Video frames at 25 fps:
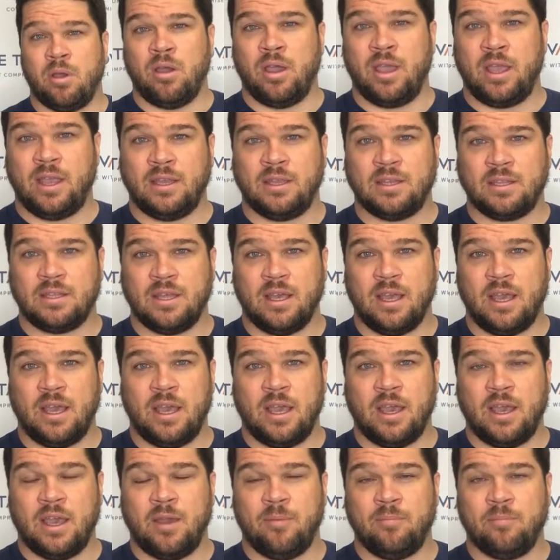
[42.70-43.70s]
mind
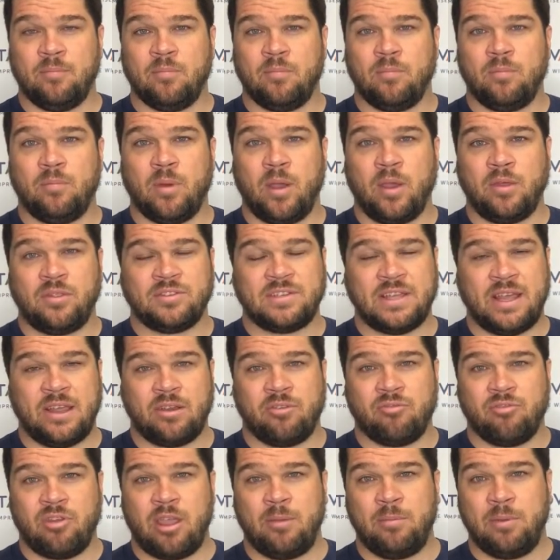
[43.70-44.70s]
um, both
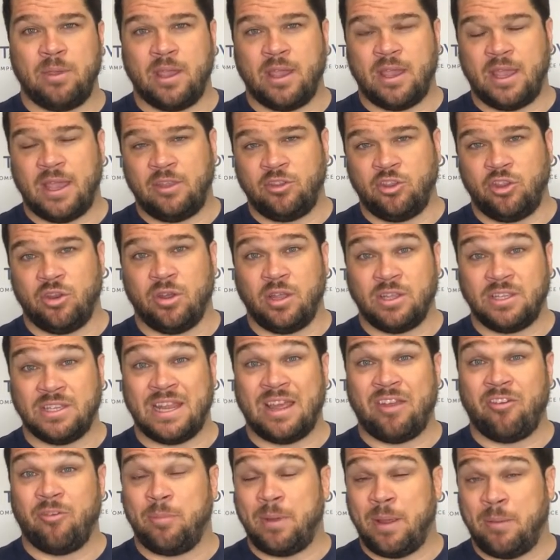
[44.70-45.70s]
Saudi Arabia and United
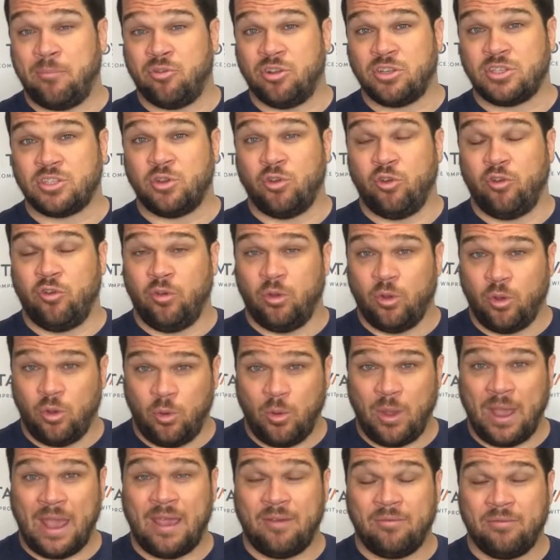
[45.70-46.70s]
Arab Emirates, who,
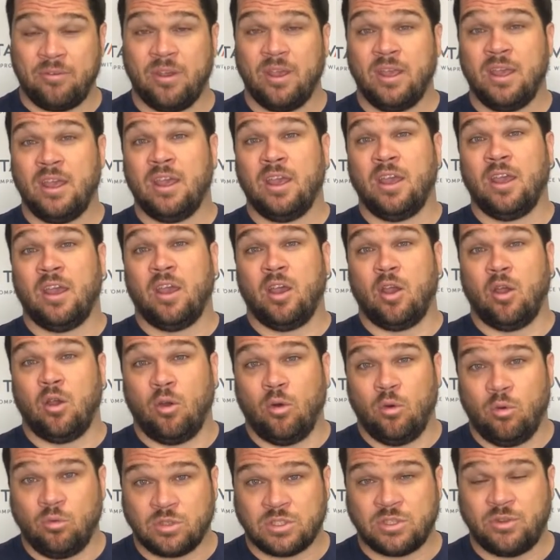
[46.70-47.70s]
who have
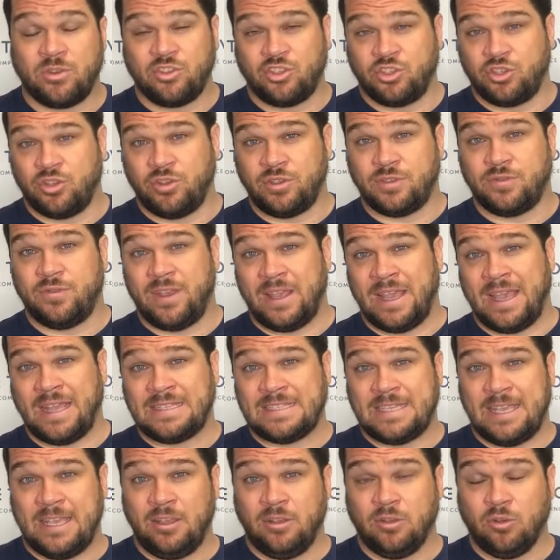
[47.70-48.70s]
also introduced
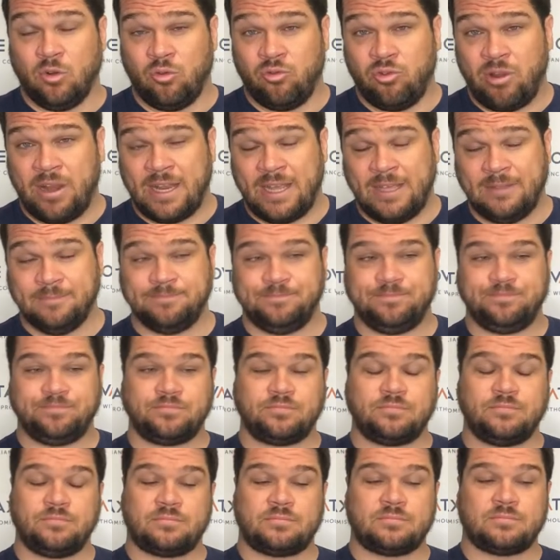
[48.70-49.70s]
VAT already
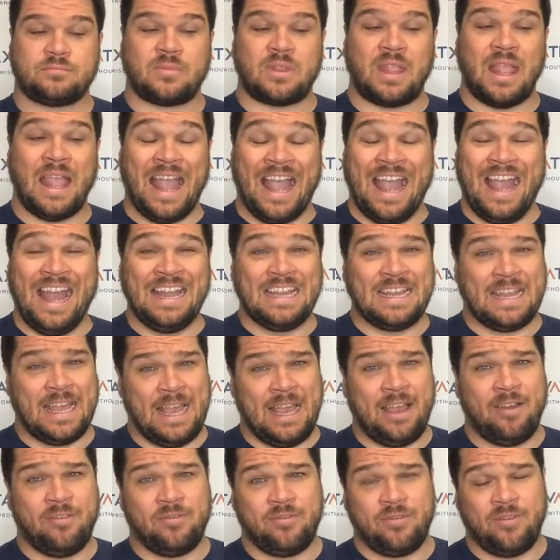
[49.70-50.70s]
and
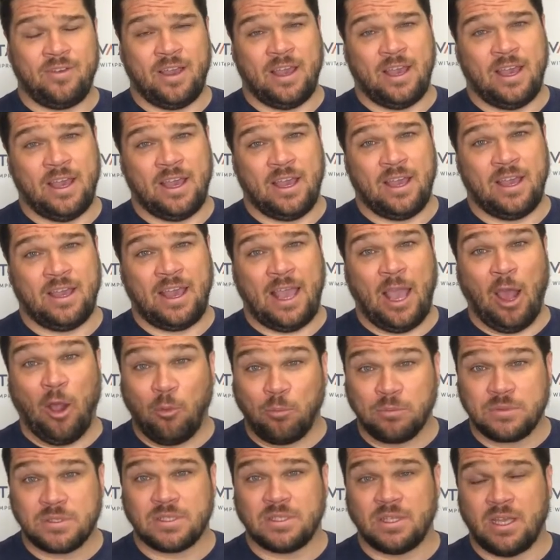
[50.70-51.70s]
have uh,
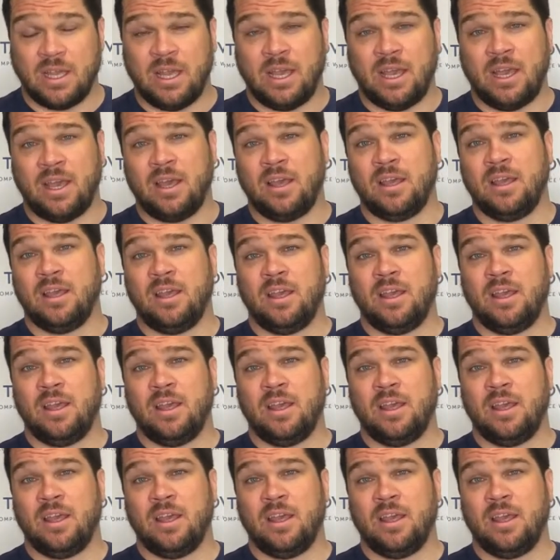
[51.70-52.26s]
helped uh,